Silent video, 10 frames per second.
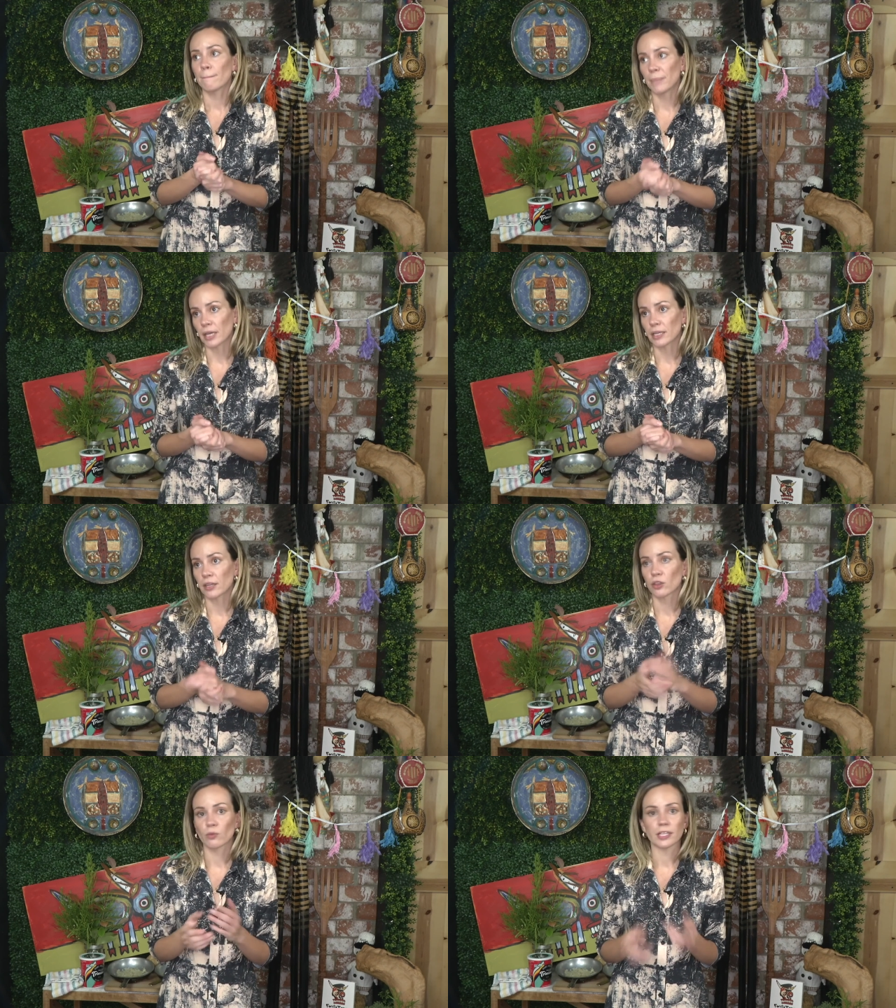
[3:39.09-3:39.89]
but
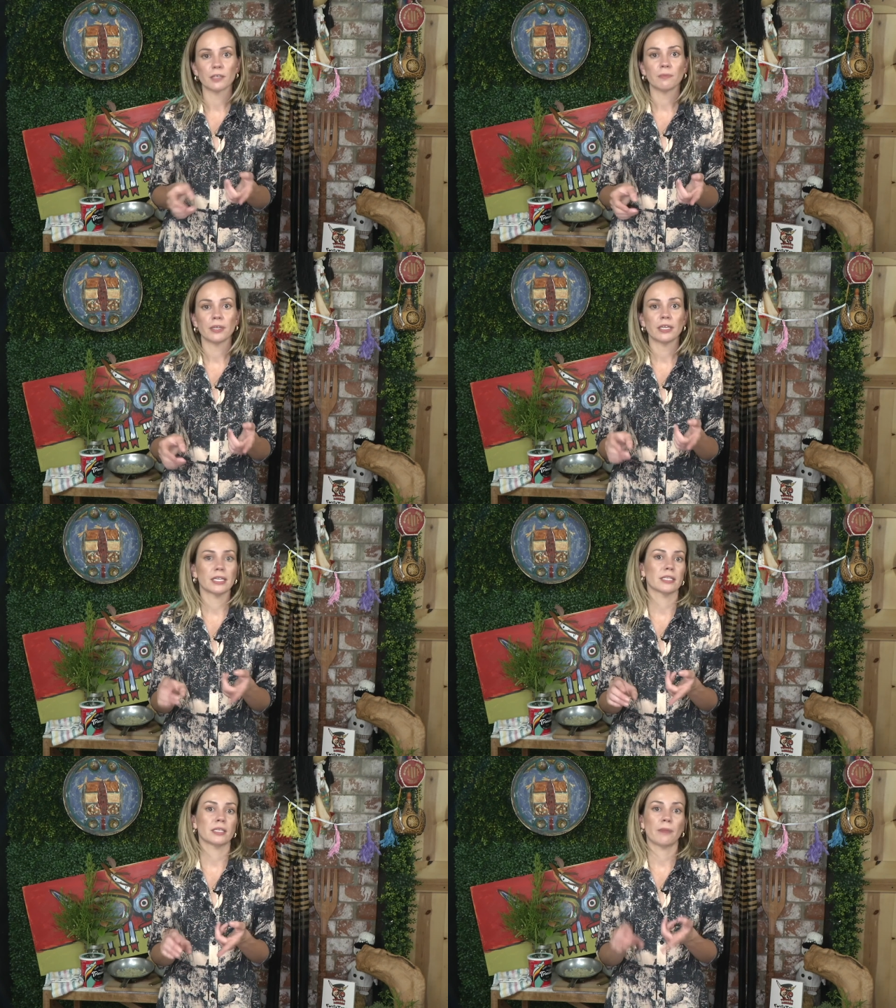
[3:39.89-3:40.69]
the recipe
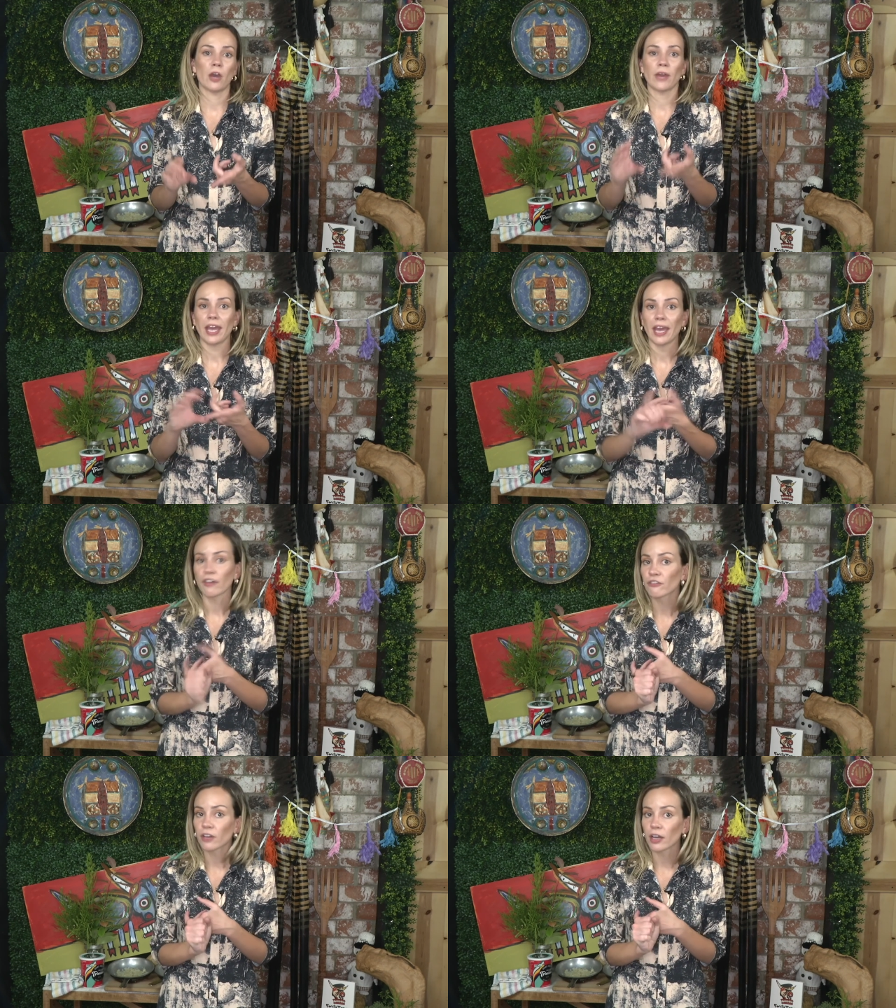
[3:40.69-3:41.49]
is about
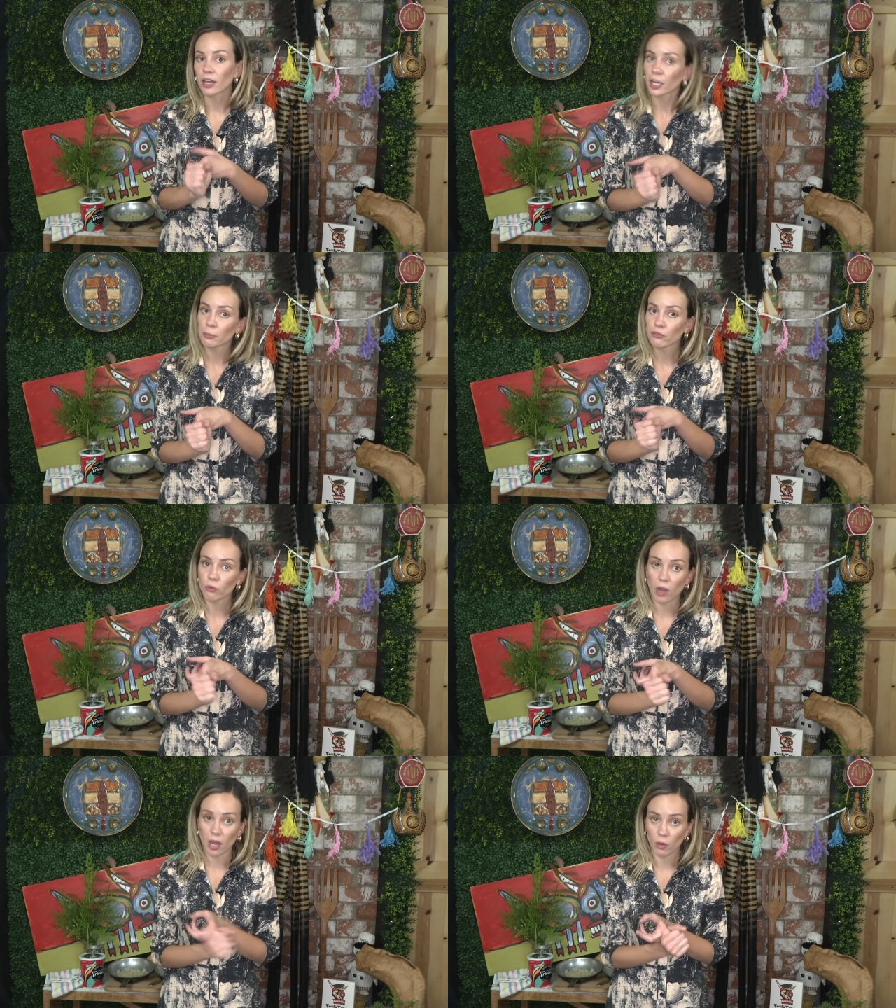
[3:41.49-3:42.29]
half a cup of
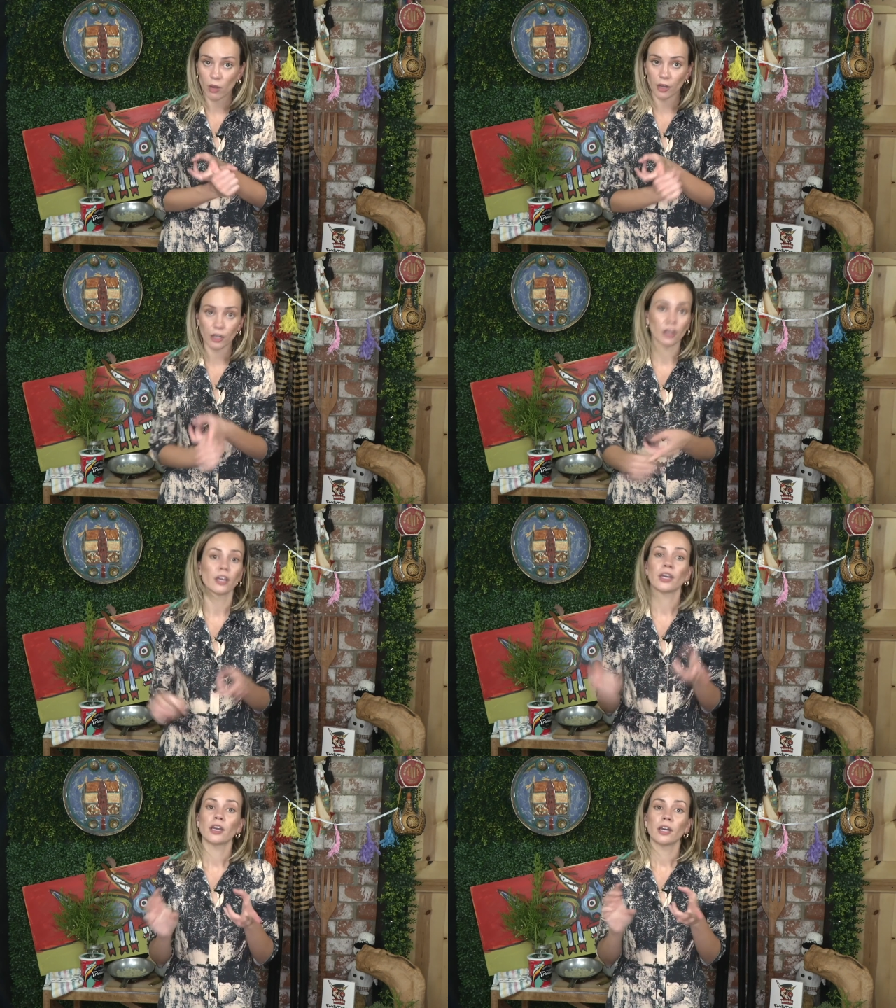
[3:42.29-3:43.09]
hot water,
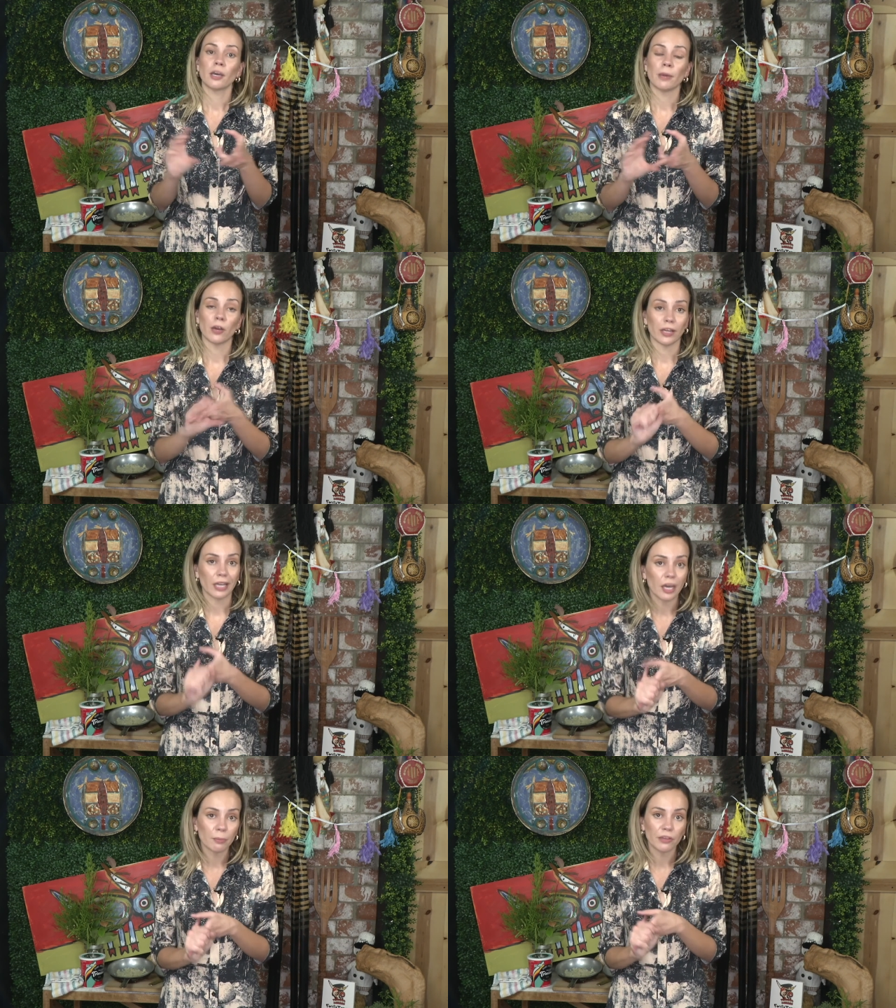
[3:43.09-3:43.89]
about a
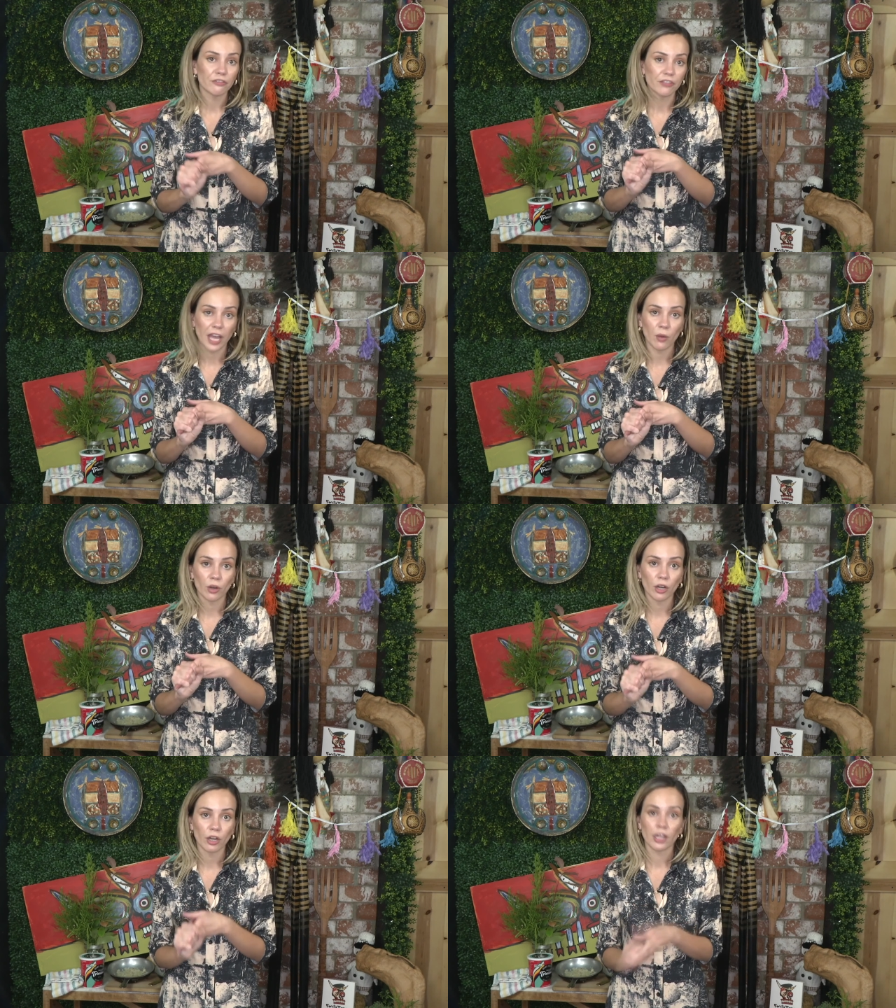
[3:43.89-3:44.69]
cup of
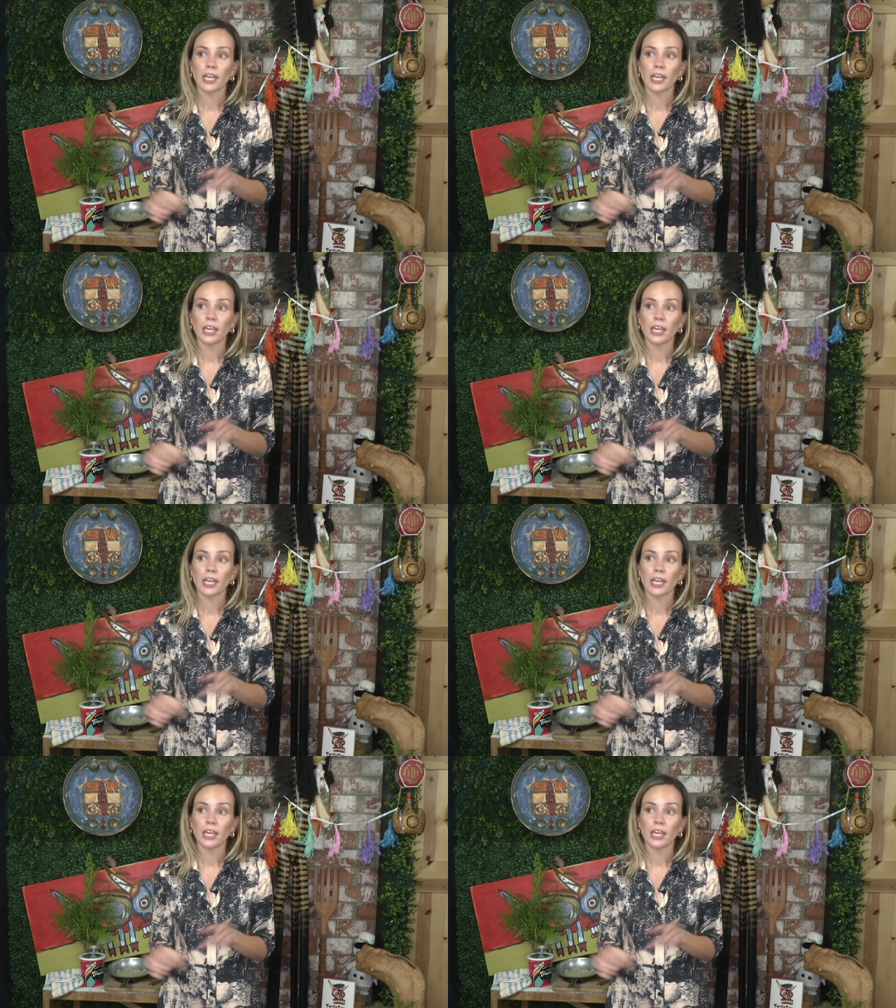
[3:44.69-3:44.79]
flour,